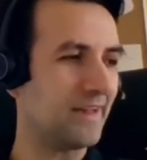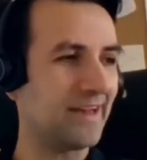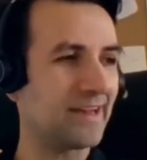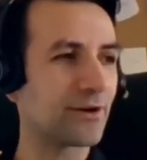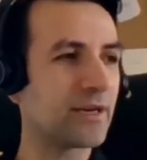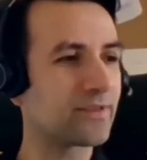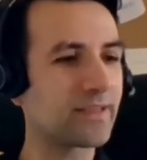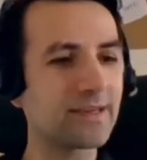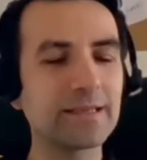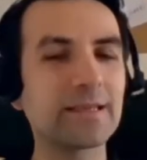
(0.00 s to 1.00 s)
And right now
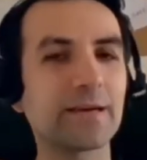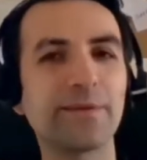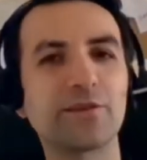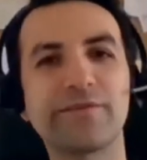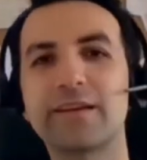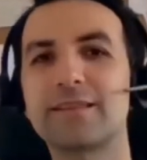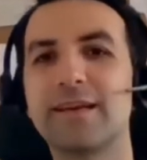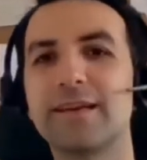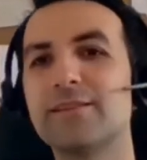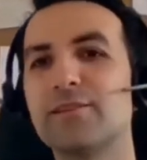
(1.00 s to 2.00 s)
there is a little bit of
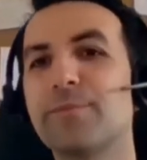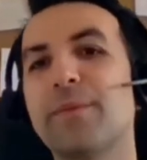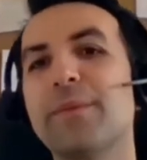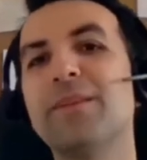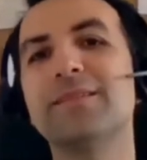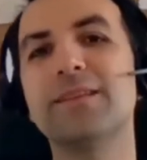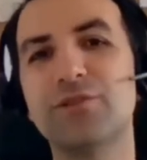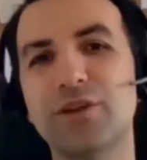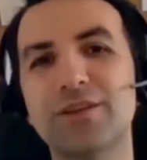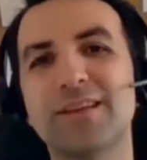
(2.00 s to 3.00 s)
anxiety, so maybe the
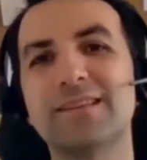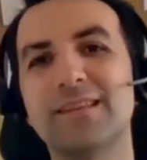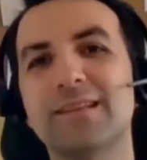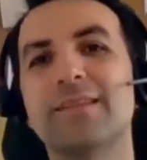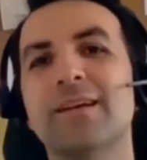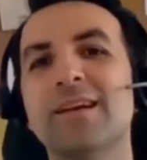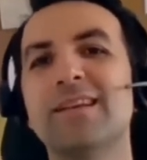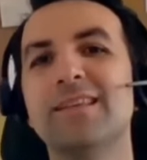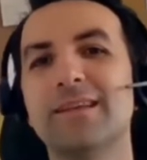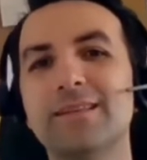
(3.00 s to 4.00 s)
situation is not
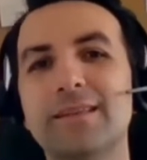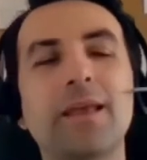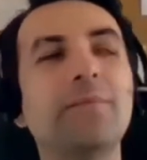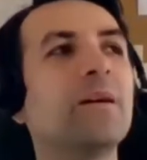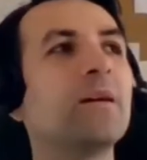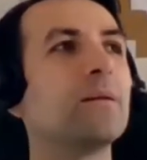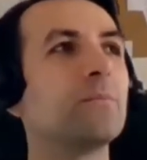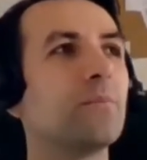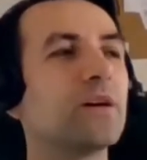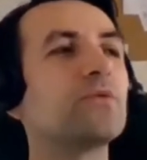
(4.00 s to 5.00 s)
the same,
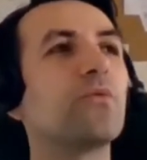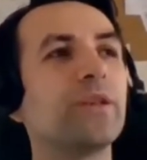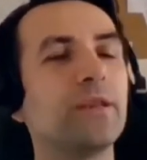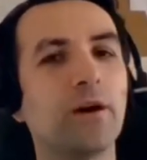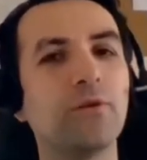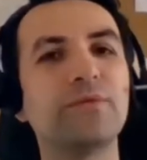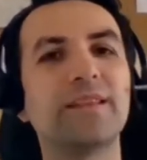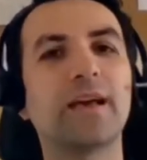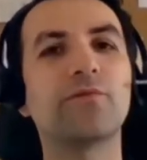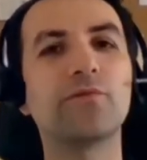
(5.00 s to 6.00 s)
but we know
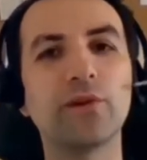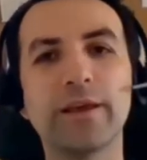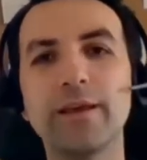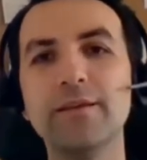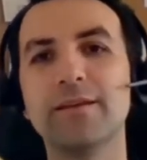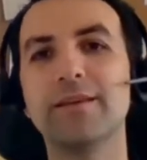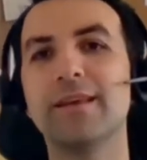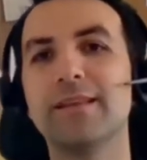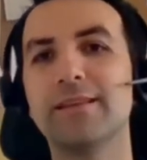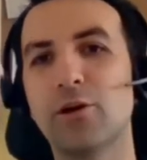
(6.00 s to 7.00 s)
that fully
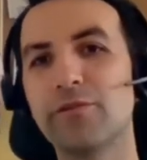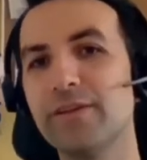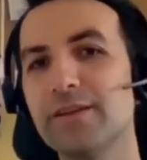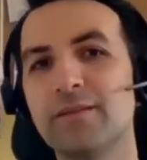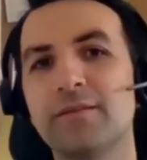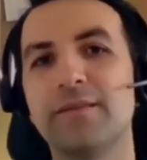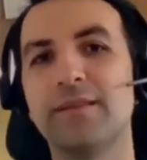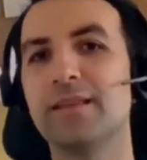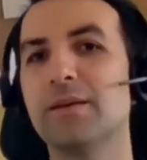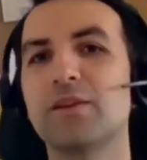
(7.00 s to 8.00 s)
in the office,
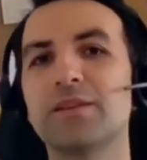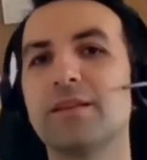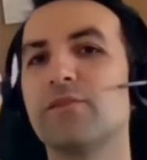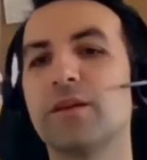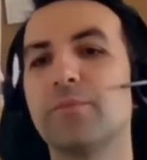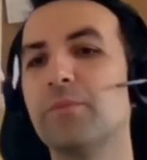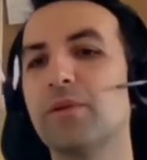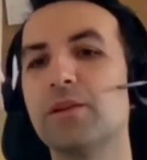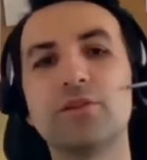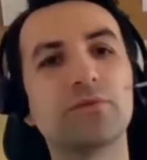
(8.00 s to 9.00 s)
90% of the
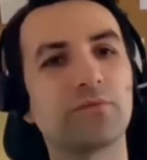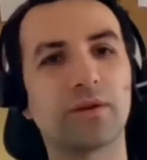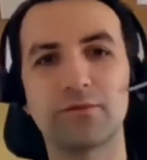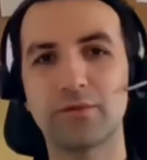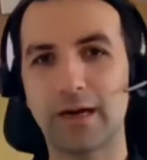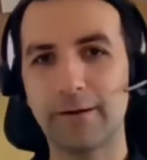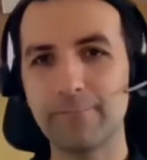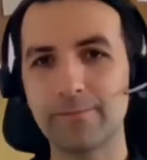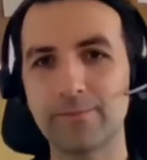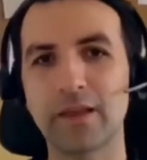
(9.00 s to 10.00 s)
people don't want to
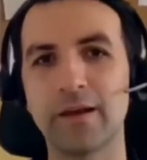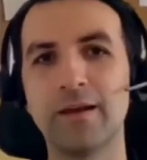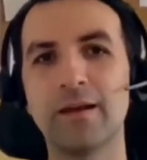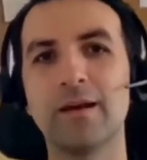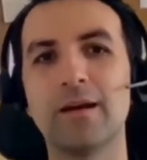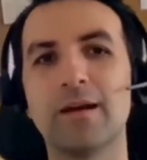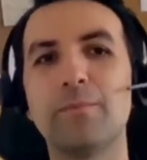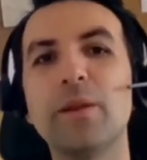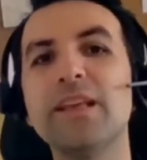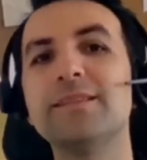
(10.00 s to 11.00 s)
come.
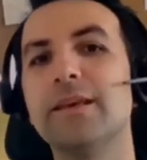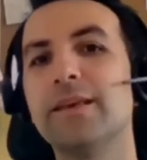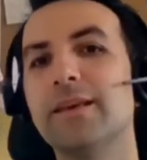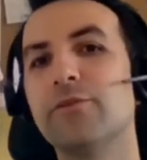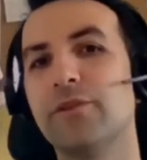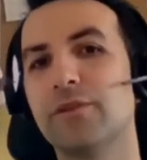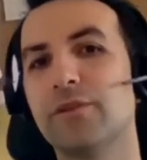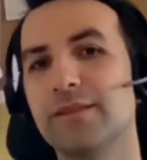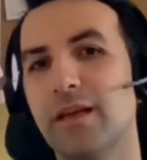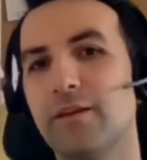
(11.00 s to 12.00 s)
Please take care of
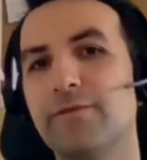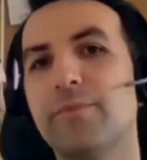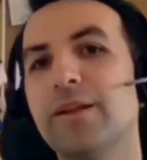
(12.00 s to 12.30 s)
yourself.